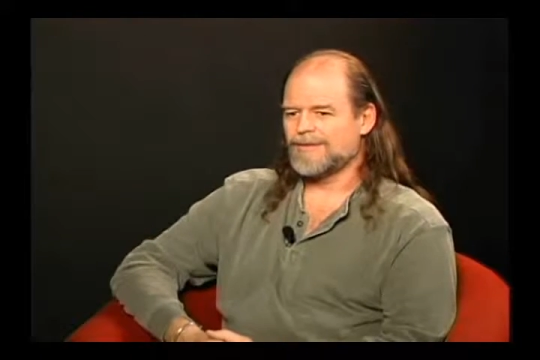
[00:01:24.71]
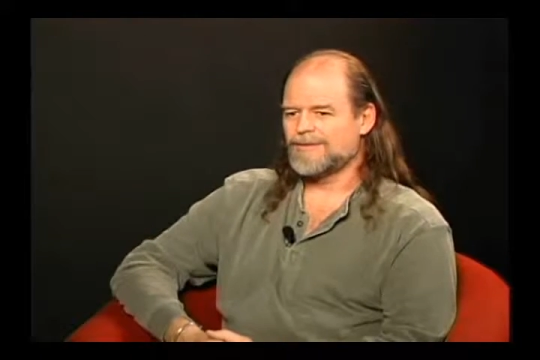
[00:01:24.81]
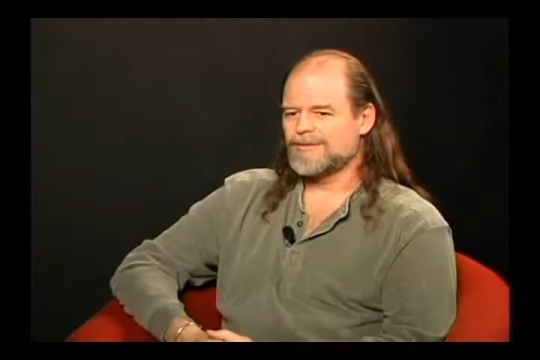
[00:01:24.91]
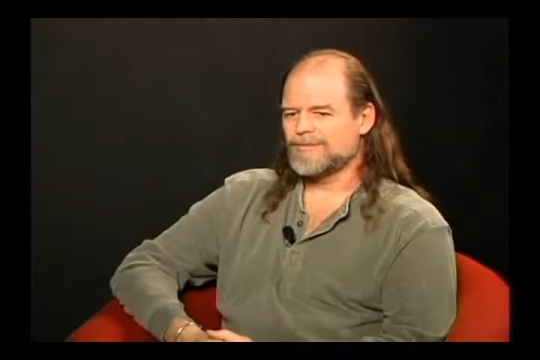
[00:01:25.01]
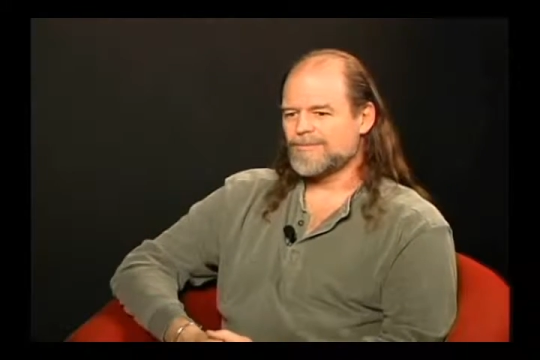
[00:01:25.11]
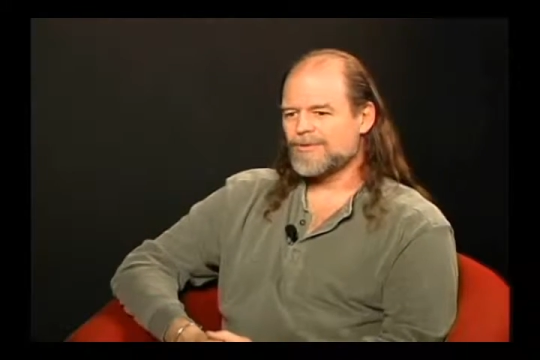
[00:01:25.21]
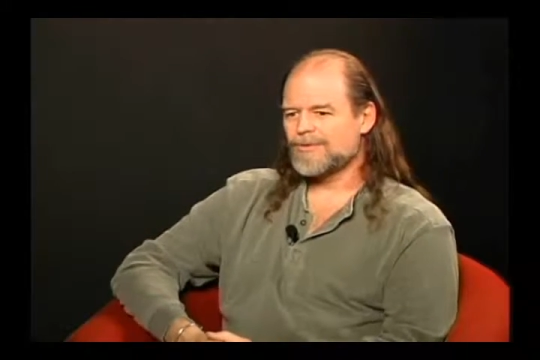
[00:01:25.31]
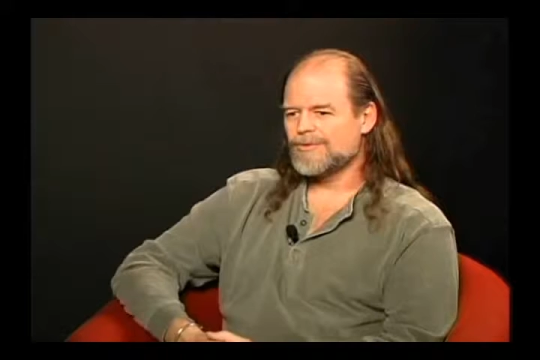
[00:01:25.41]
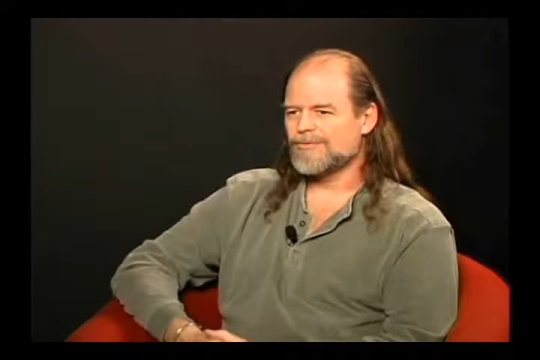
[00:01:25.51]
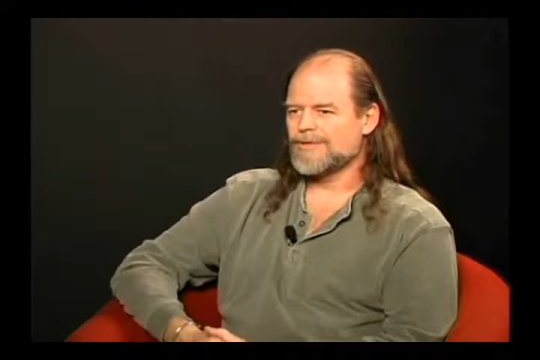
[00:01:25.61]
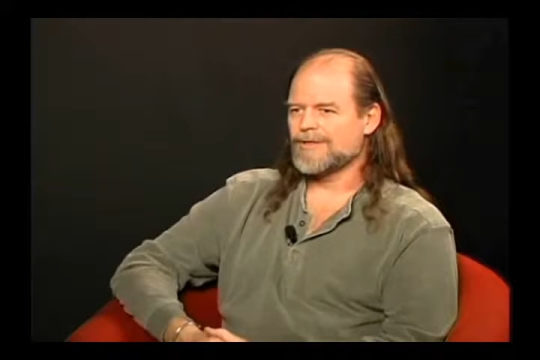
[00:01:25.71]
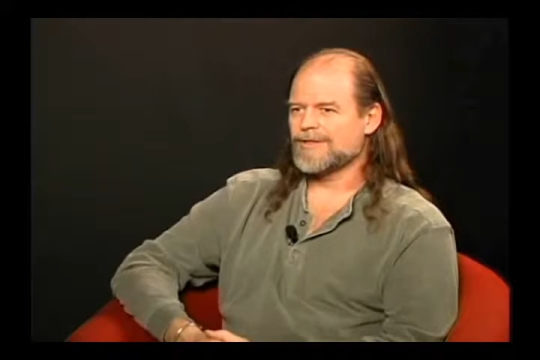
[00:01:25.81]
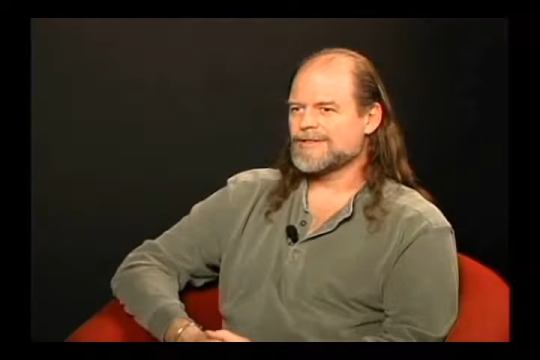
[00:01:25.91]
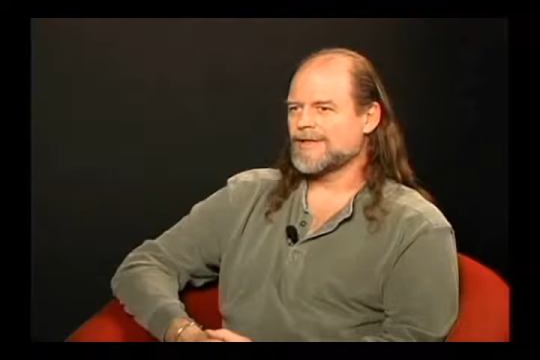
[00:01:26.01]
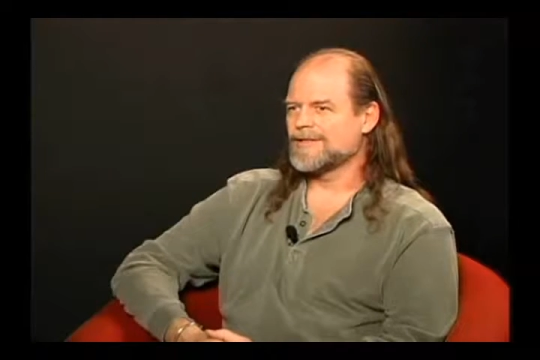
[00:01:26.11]
to improve their
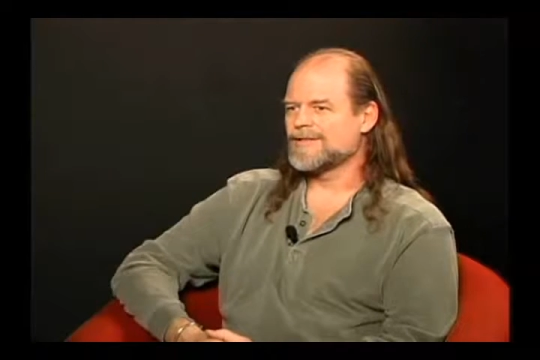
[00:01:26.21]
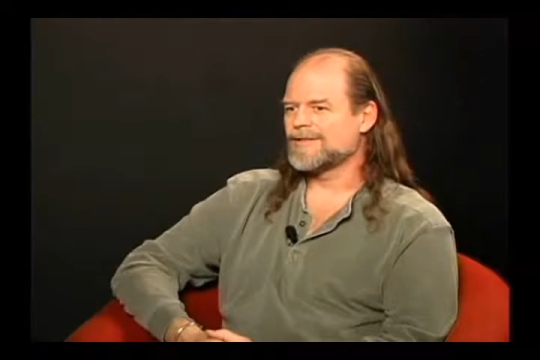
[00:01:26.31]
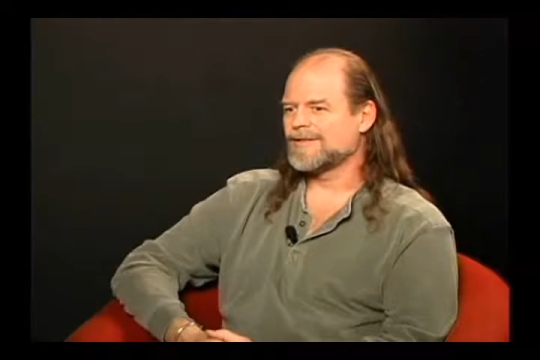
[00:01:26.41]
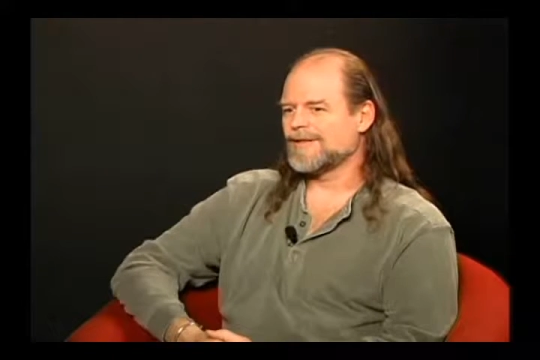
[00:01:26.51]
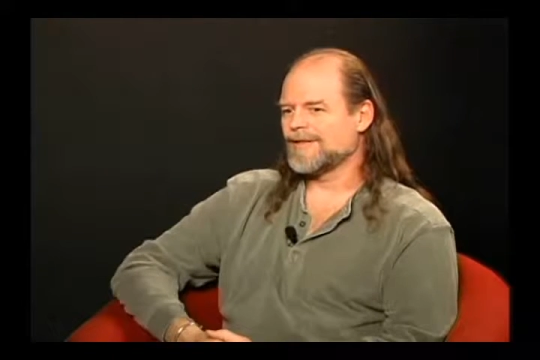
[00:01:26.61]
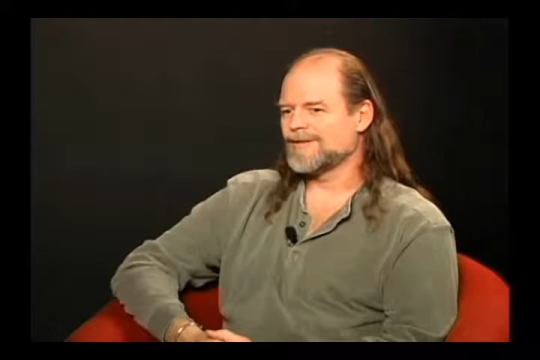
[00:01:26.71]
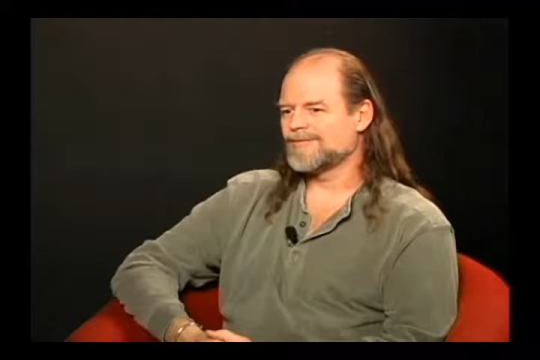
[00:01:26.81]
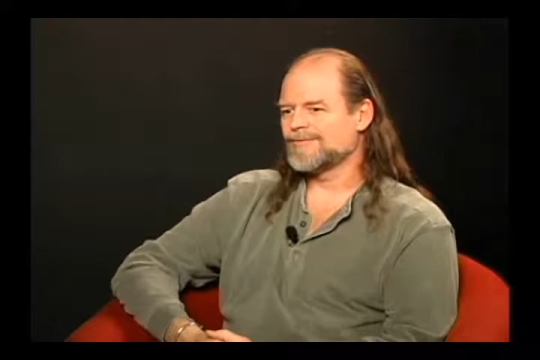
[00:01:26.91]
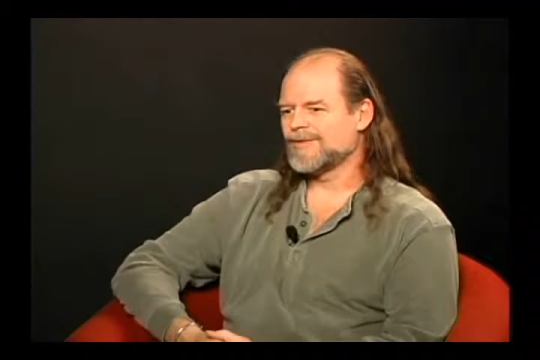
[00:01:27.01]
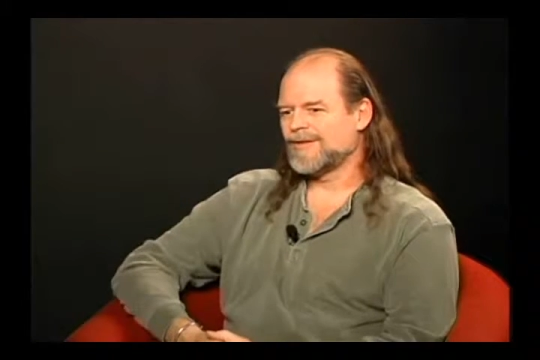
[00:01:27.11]
sense of